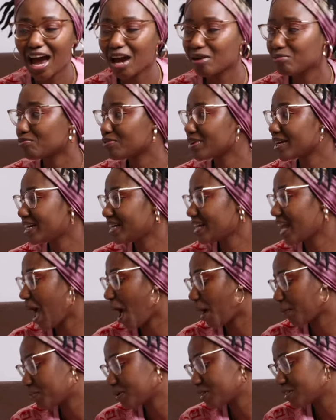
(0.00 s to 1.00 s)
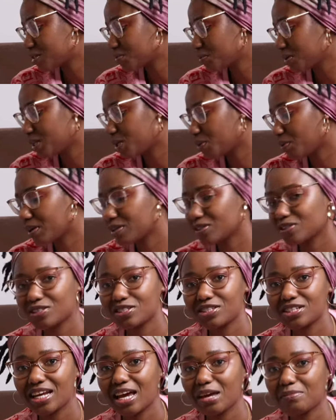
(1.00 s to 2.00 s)
I'm really happy to be doing
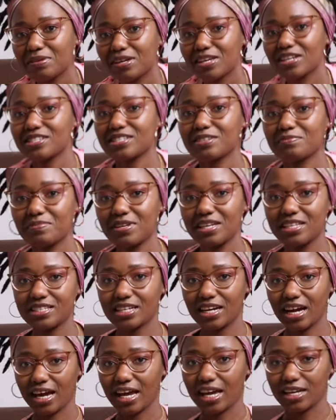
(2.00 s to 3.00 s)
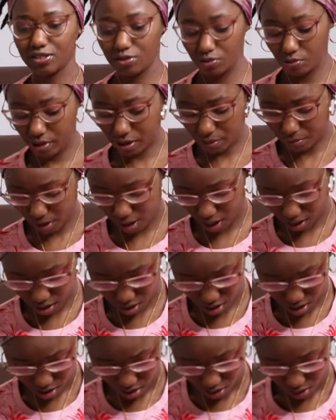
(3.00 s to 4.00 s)
it today because it means that I get to wear
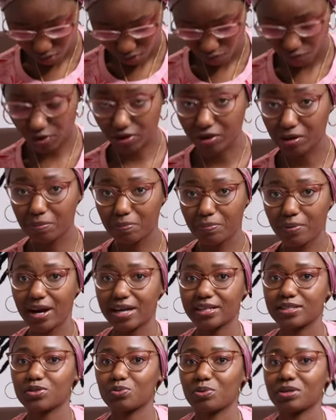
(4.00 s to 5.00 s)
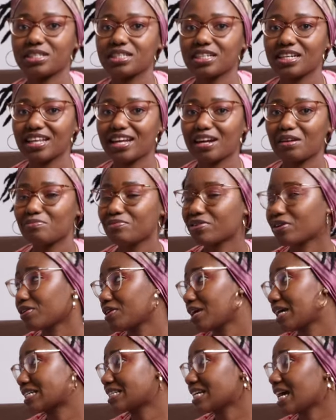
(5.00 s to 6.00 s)
my very bright sweater that I'm
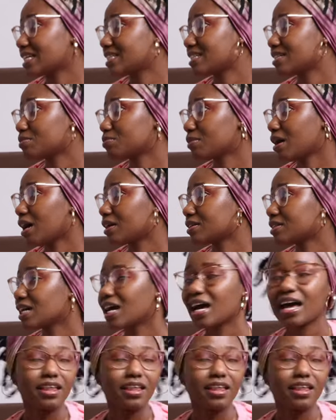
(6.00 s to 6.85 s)
very excited about.